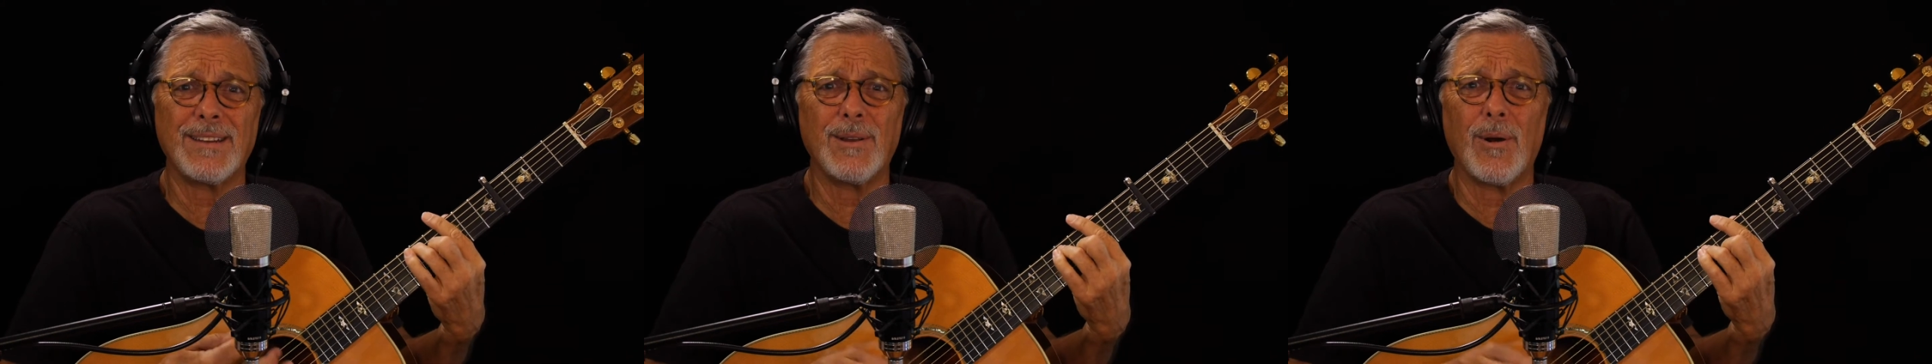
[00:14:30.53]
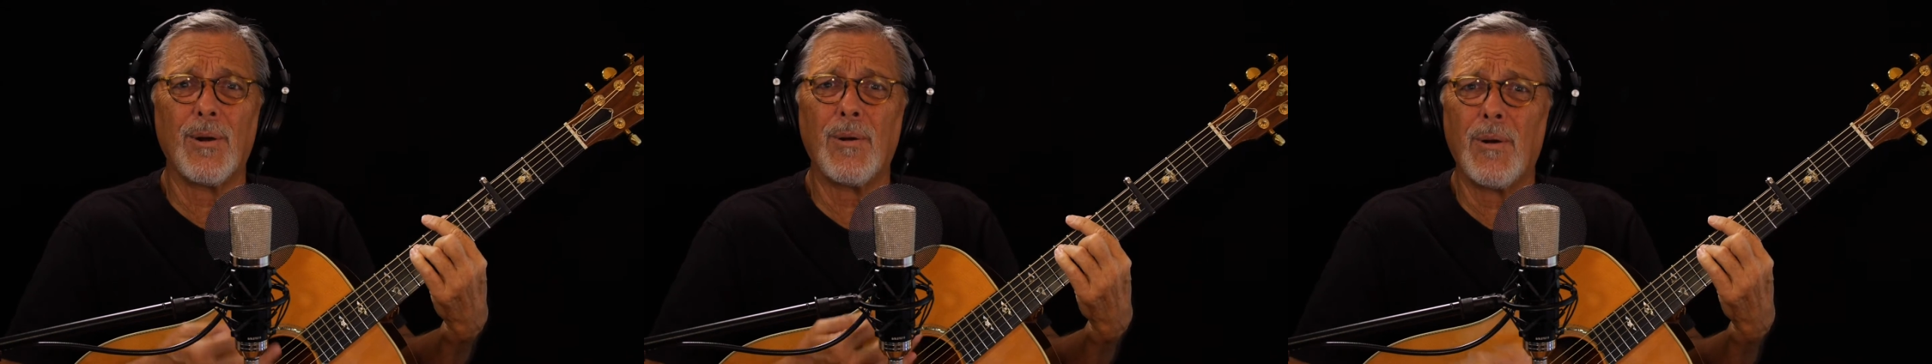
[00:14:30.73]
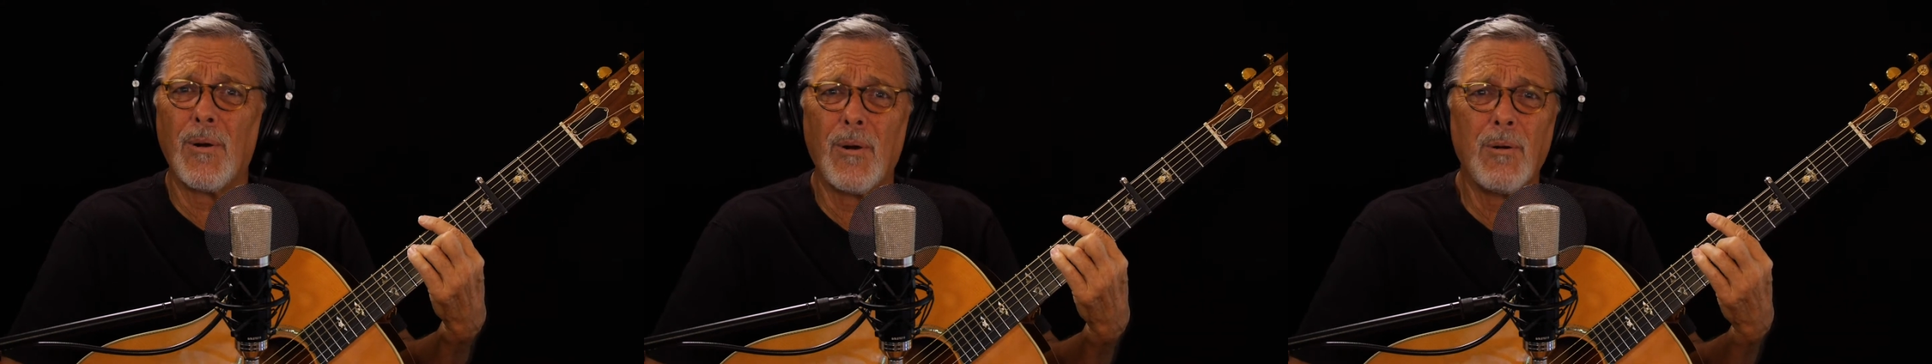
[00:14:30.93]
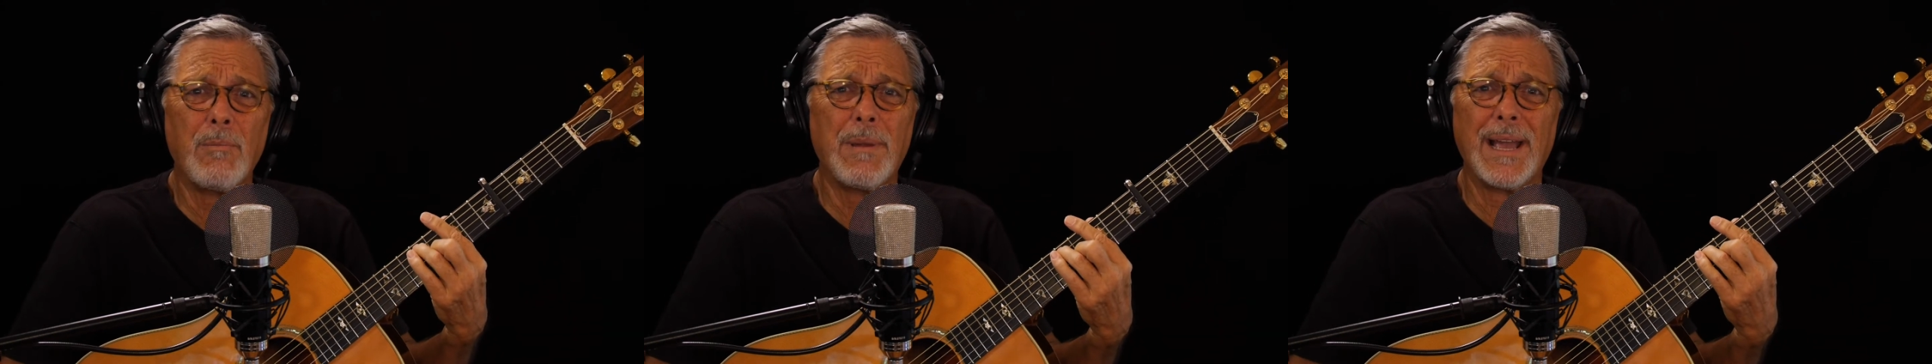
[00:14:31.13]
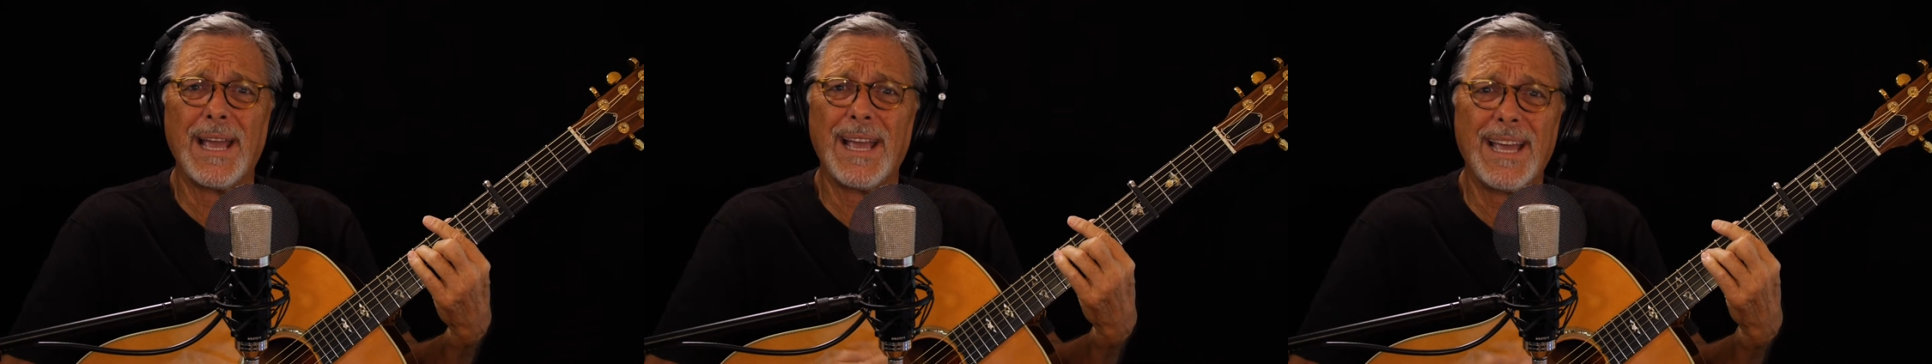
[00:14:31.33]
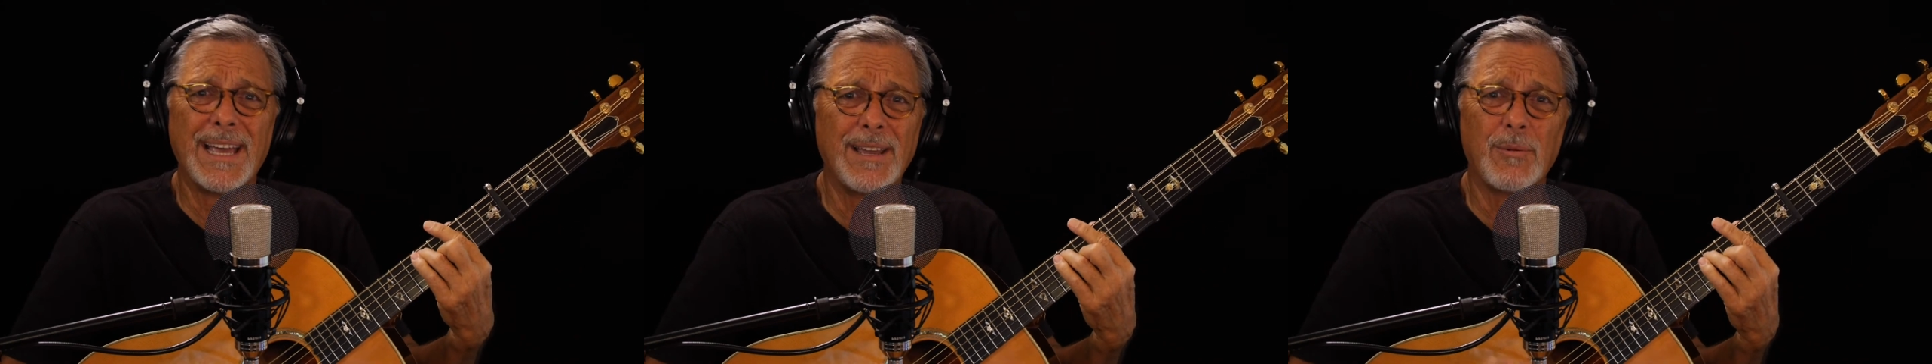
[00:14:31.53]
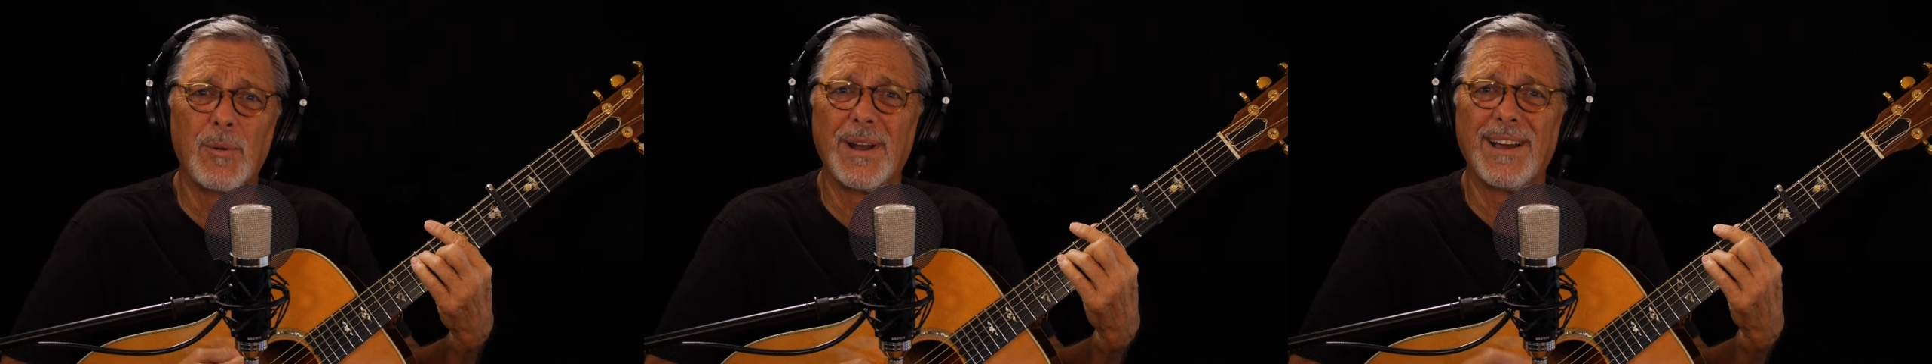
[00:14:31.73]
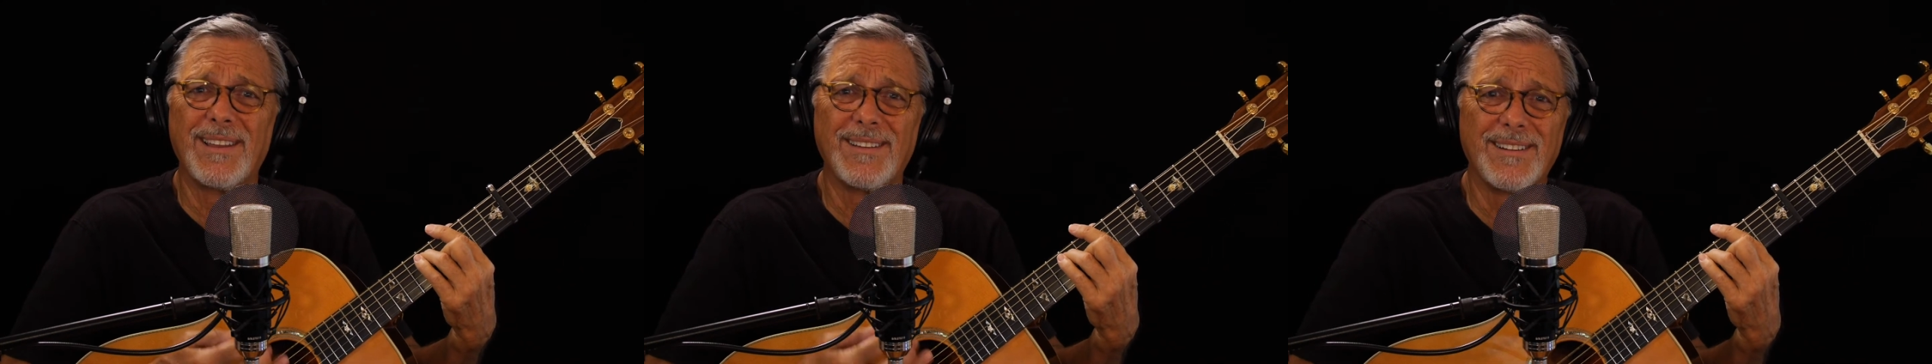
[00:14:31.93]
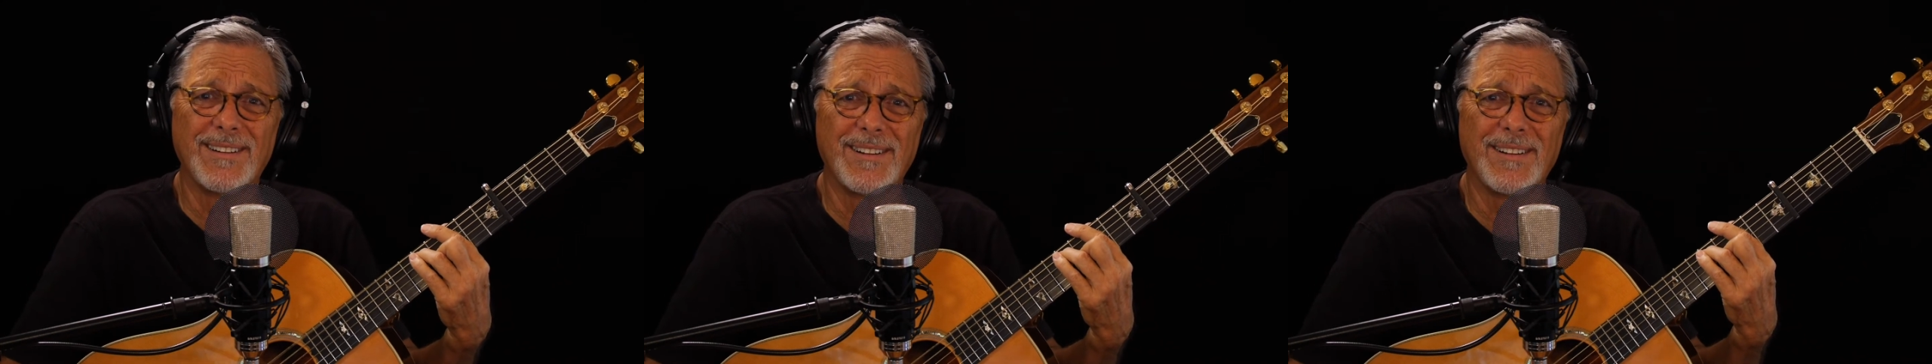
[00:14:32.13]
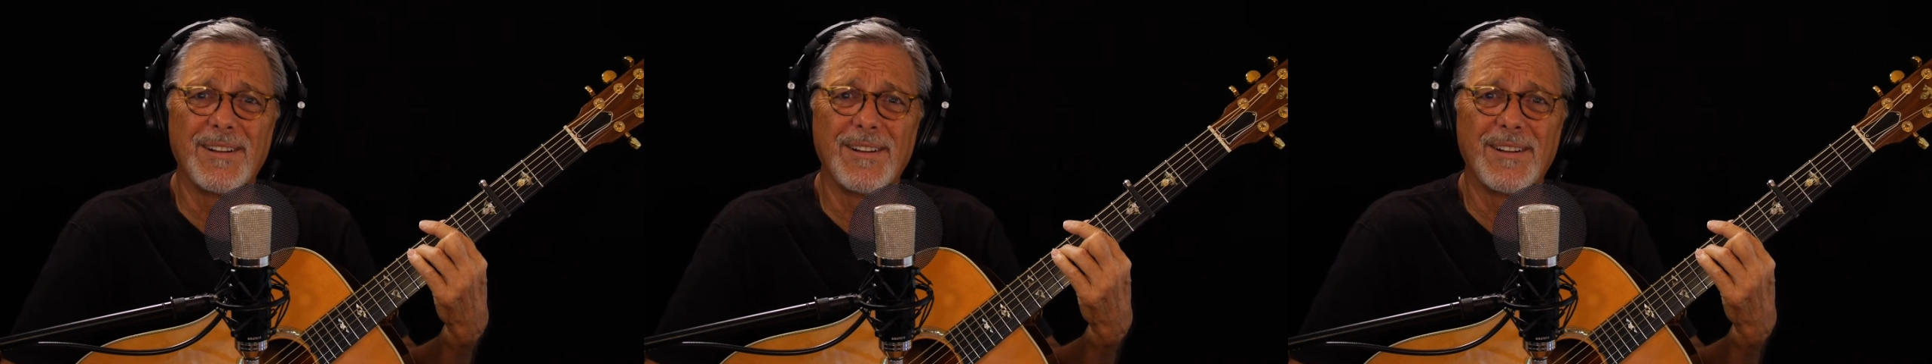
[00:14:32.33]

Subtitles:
no bad weather.